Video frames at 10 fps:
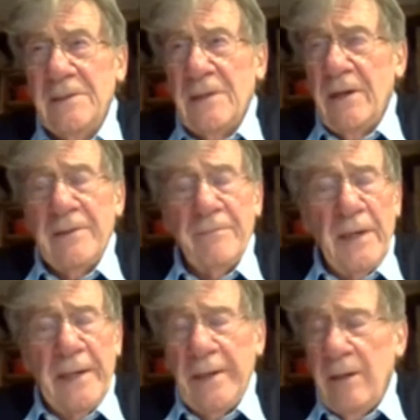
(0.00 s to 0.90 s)
This is
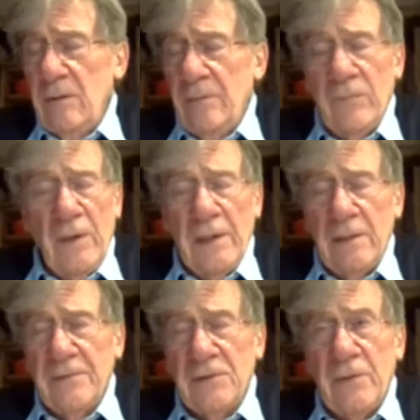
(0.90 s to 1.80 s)
going back
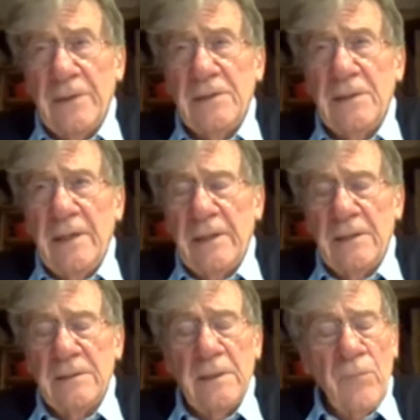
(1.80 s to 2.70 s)
well over 20
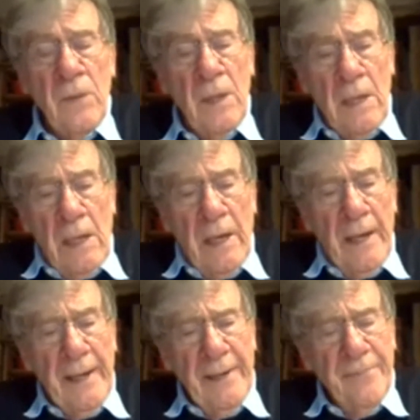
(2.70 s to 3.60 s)
years.
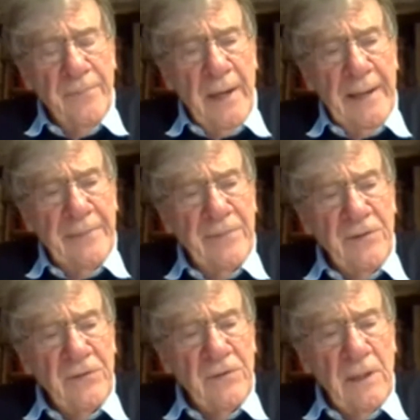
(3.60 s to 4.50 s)

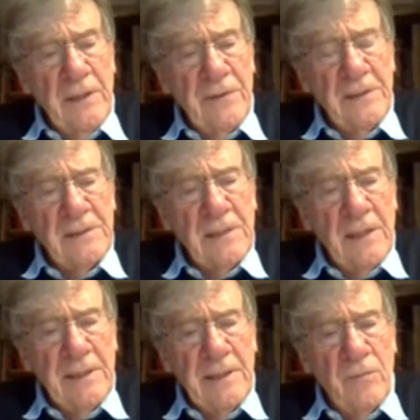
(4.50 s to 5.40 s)
And in this
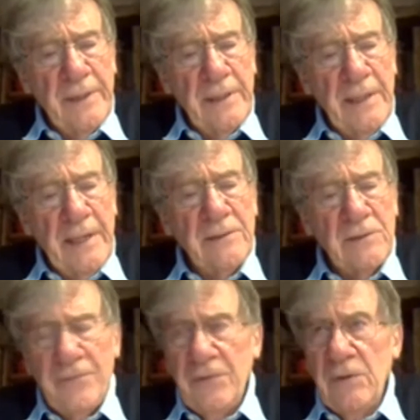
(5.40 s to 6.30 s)
study, we
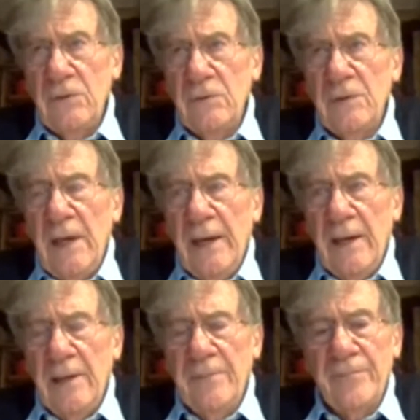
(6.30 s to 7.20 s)
interviewed,
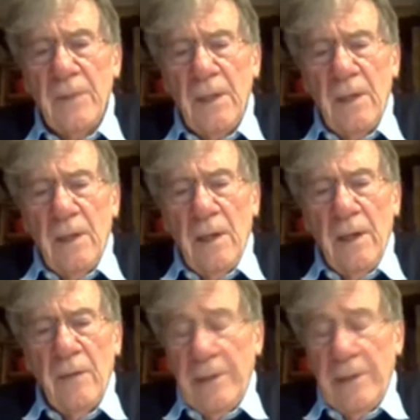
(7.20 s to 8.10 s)

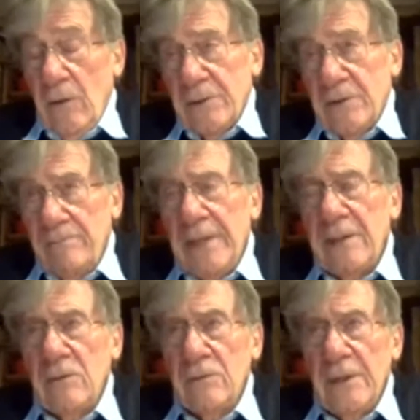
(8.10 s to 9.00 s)
we looked at
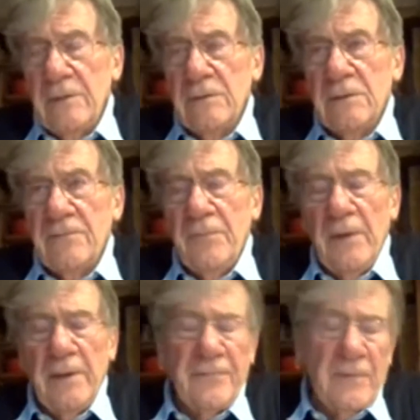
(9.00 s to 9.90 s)
medical notes
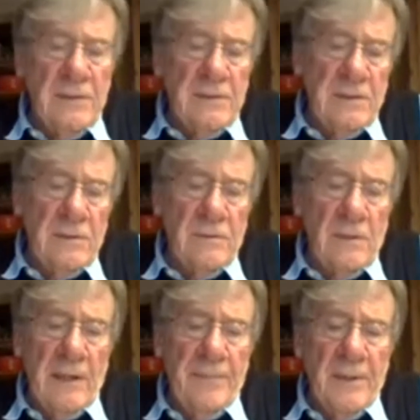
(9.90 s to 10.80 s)
of nurses who
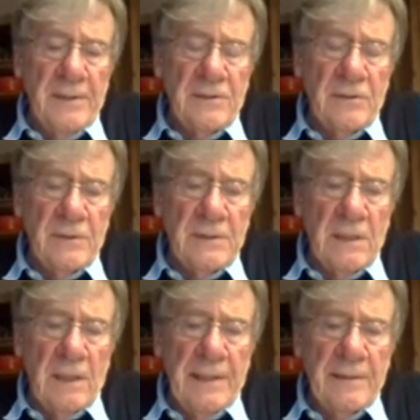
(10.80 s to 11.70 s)
died by
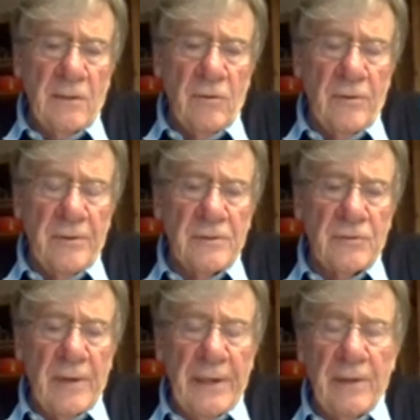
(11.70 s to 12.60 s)
suicide,
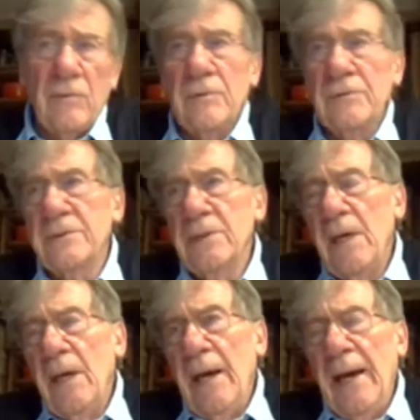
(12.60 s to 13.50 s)
coroner's
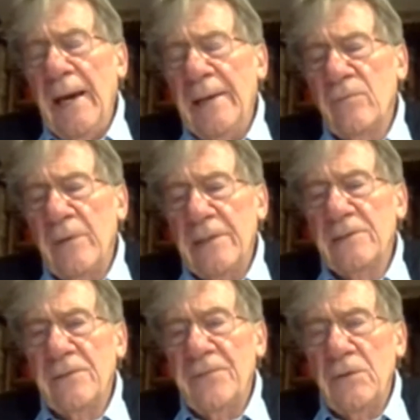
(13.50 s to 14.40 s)
records, and we
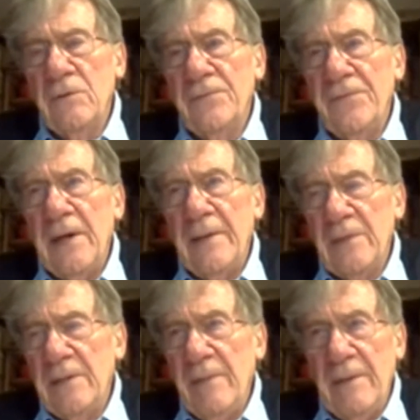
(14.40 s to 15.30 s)
interviewed
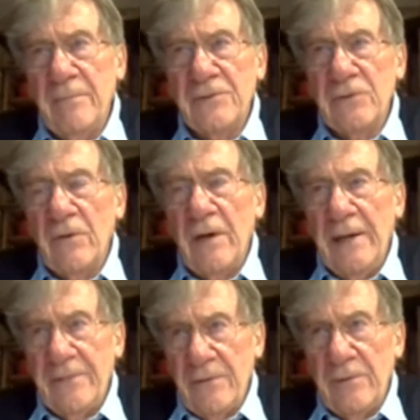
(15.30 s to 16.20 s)
family members
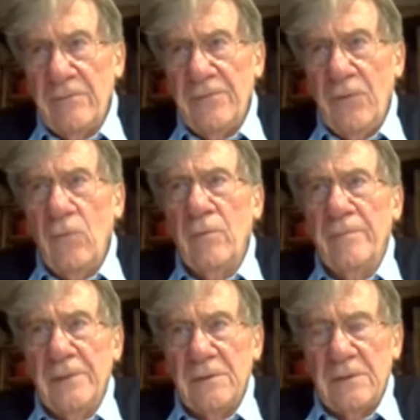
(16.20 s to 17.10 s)
or other
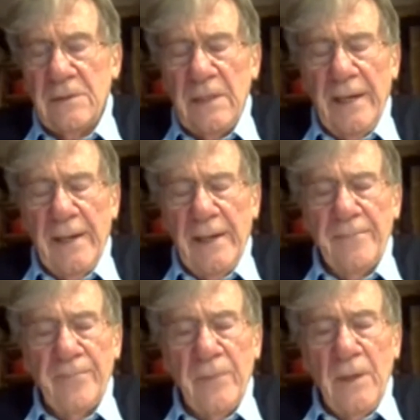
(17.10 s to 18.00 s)
informants
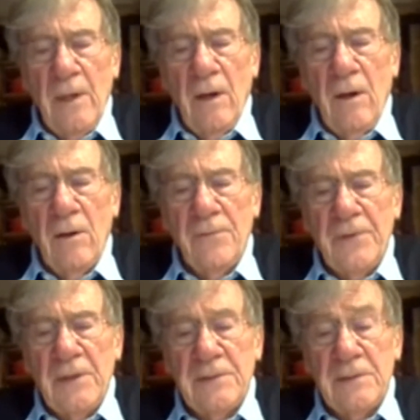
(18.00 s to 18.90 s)

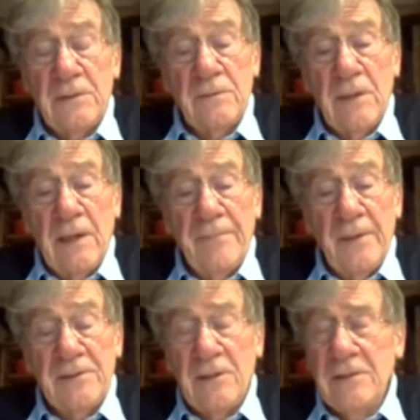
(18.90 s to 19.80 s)
of nurses who
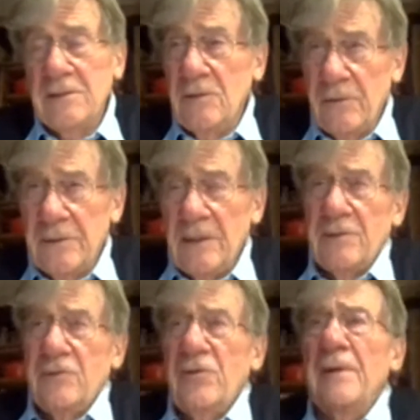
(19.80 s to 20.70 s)
died by
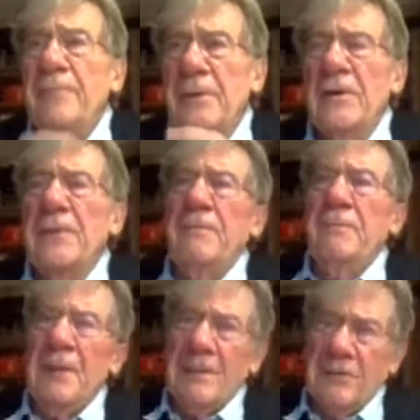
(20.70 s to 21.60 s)
suicide to try and build up a
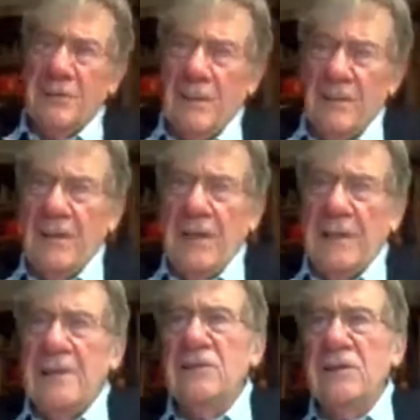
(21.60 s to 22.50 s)
picture
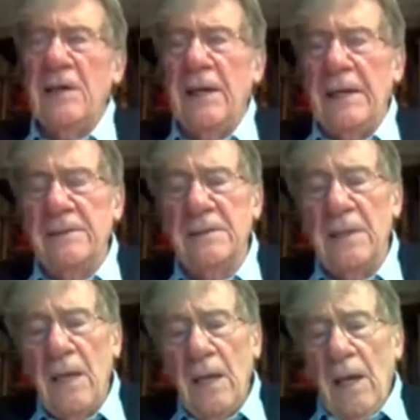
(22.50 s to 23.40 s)
in each
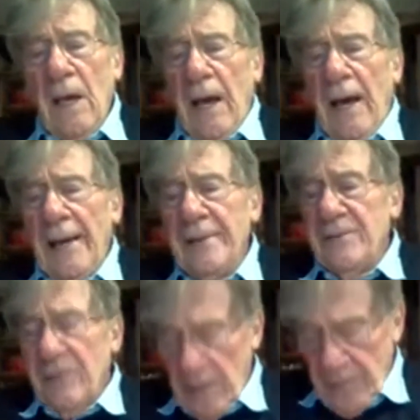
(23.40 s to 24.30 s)
case.
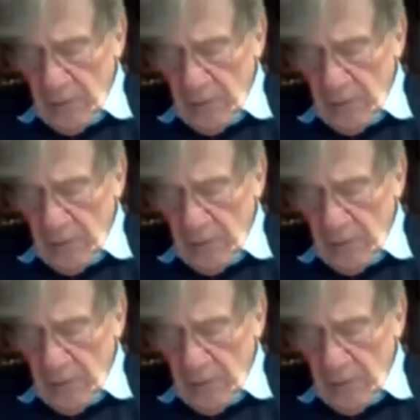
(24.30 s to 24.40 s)
And